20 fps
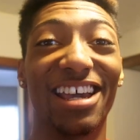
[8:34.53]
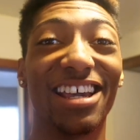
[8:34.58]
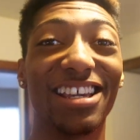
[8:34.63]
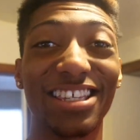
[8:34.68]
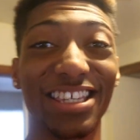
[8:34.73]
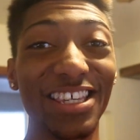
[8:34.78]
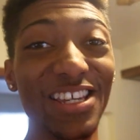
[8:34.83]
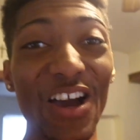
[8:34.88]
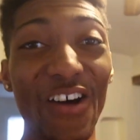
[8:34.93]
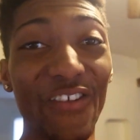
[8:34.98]

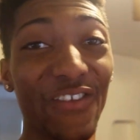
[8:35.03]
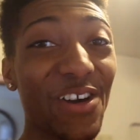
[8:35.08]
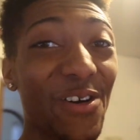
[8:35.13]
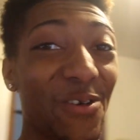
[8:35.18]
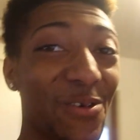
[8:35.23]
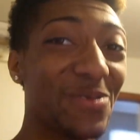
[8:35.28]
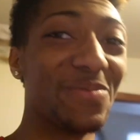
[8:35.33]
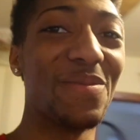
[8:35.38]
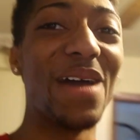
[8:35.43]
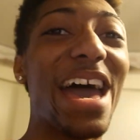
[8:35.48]
She over here
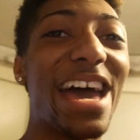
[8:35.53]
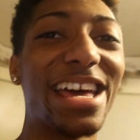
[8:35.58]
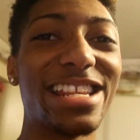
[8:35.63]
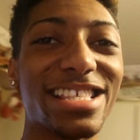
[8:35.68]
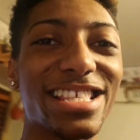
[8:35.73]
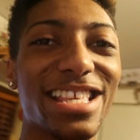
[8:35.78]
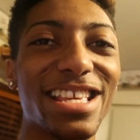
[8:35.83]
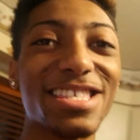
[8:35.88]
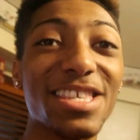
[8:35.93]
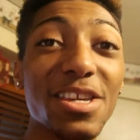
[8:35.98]
was
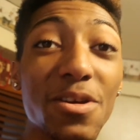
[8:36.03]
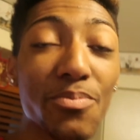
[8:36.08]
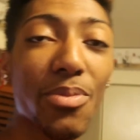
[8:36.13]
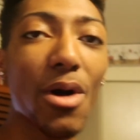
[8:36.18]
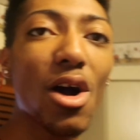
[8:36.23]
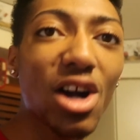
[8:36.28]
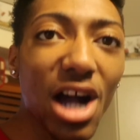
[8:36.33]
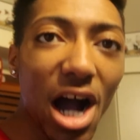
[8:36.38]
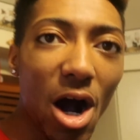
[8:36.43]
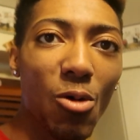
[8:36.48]
mad that she
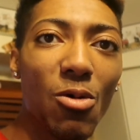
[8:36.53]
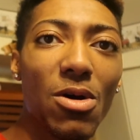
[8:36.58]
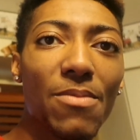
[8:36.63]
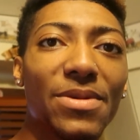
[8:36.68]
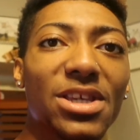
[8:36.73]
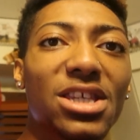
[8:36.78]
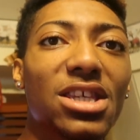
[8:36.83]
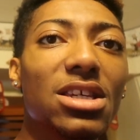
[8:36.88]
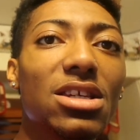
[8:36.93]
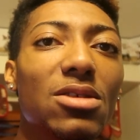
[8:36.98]
broke up with
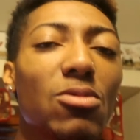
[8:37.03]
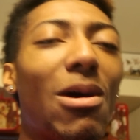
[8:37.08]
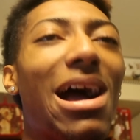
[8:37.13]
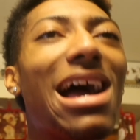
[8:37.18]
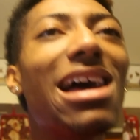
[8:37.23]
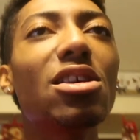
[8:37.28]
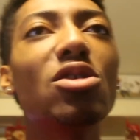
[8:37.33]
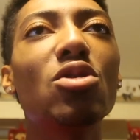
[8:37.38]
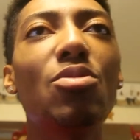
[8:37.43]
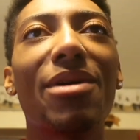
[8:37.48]
me.
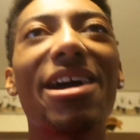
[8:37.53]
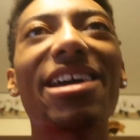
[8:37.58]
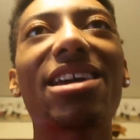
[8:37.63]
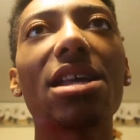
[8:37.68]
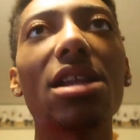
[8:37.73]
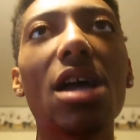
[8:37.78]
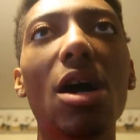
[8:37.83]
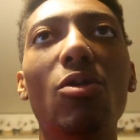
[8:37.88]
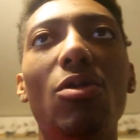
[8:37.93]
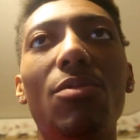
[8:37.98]
Why are you
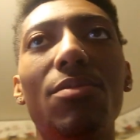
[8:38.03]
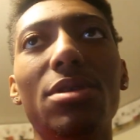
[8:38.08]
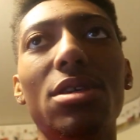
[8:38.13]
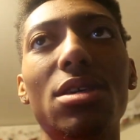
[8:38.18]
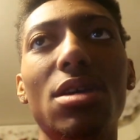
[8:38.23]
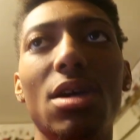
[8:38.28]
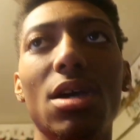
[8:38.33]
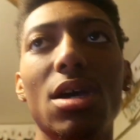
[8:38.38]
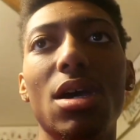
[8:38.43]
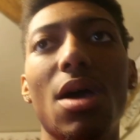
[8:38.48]
breaking up with me?
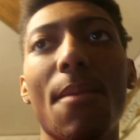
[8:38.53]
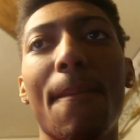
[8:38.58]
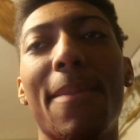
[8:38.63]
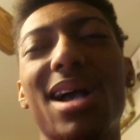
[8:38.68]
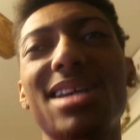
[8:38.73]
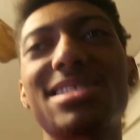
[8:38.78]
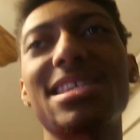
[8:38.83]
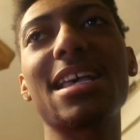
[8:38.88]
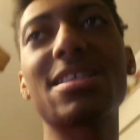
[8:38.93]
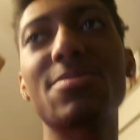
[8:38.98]

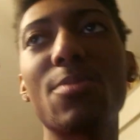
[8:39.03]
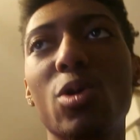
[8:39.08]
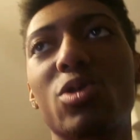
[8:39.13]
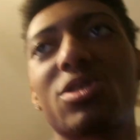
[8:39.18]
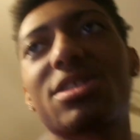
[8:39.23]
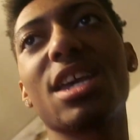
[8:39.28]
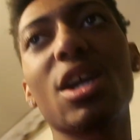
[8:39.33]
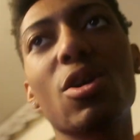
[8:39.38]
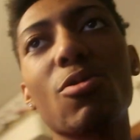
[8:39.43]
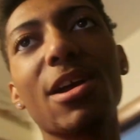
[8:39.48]
Because I smoke
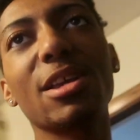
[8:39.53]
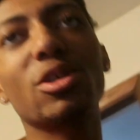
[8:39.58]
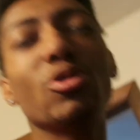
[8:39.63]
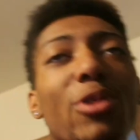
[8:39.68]
cigarettes,